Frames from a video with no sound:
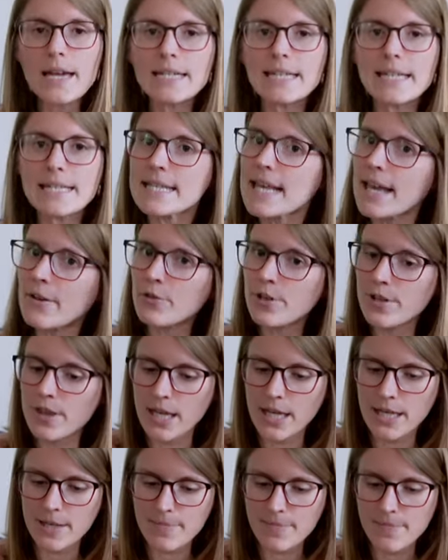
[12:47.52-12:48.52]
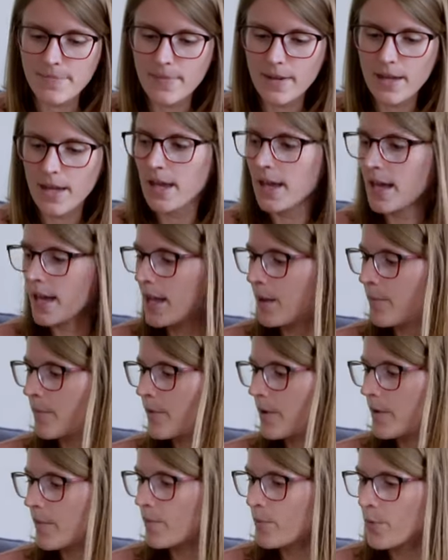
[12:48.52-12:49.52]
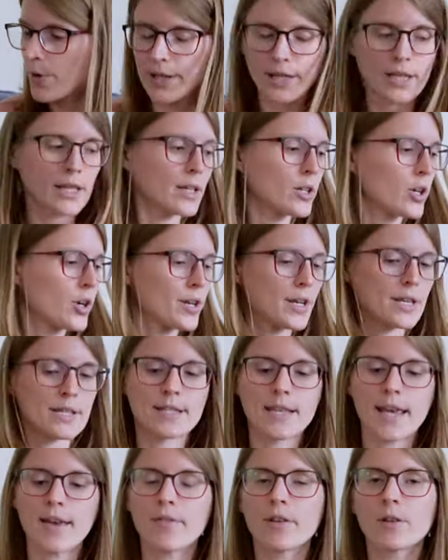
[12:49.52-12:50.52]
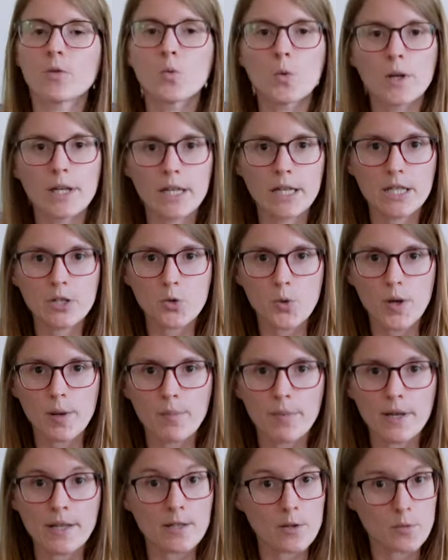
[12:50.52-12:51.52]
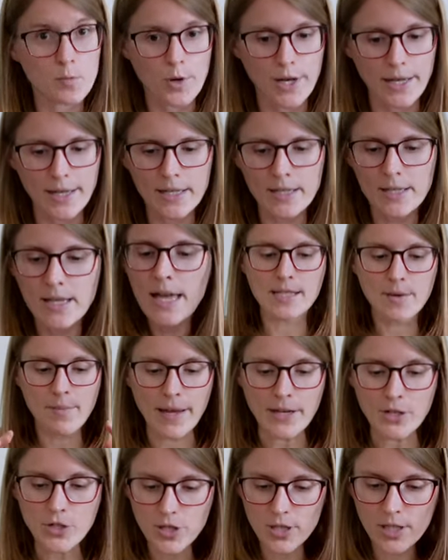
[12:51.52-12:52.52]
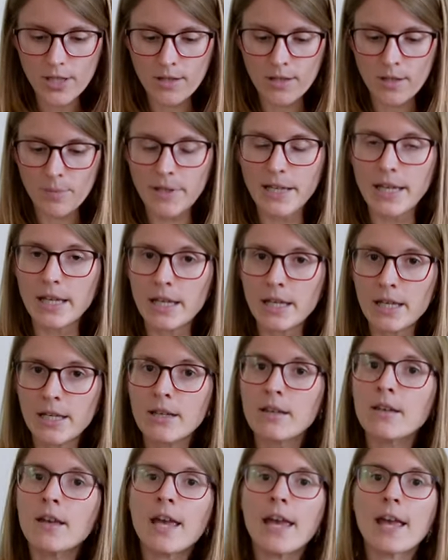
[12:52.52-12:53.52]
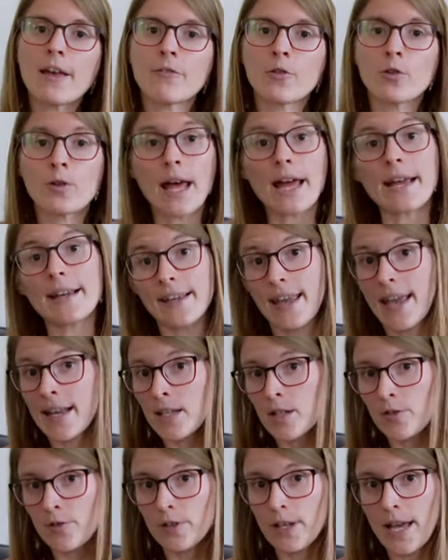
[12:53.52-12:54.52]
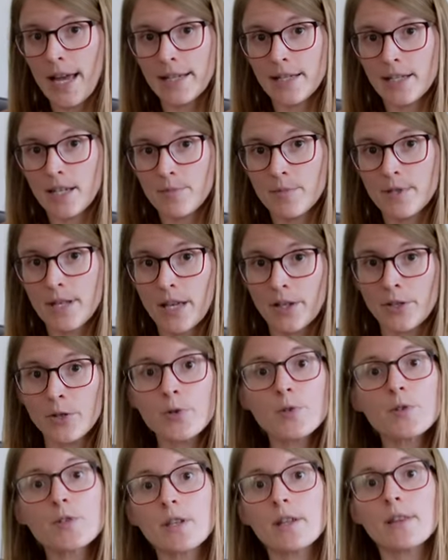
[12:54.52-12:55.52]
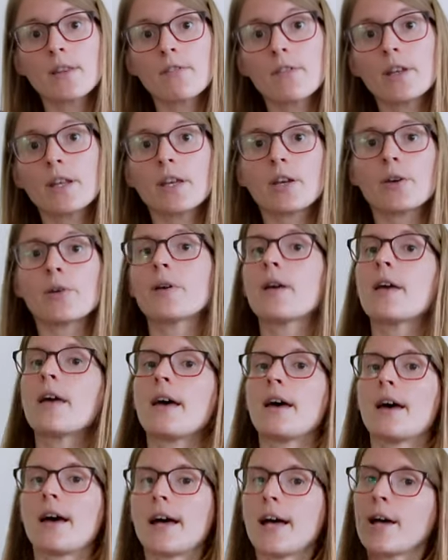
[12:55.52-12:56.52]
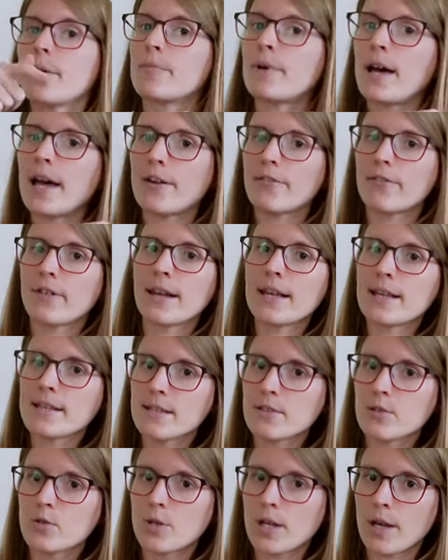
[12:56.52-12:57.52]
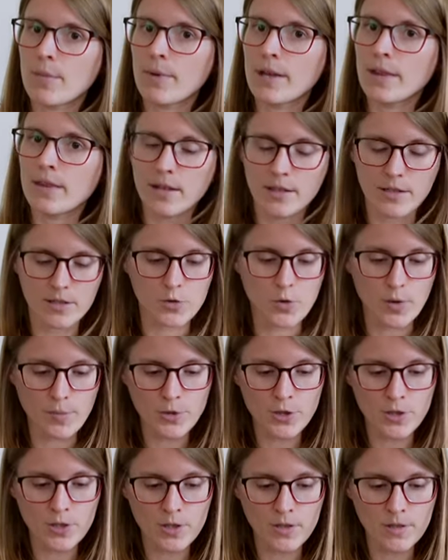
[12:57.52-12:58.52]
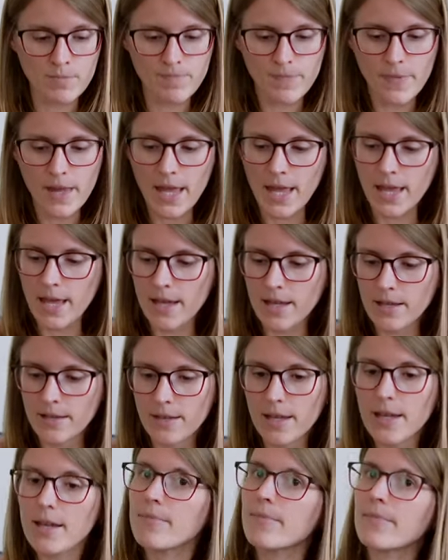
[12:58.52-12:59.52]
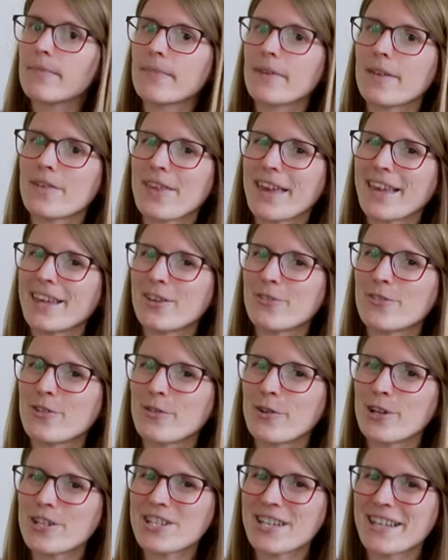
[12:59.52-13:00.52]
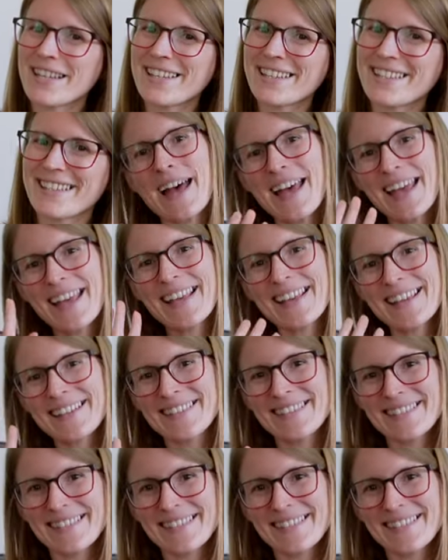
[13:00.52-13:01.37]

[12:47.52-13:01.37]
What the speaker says: That's everything I'm bringing on a 7-week trip in spring. As I mentioned in the beginning, if you like any of the items I used in the video, I have links to them in the description. And yeah, thank you for watching. Bye.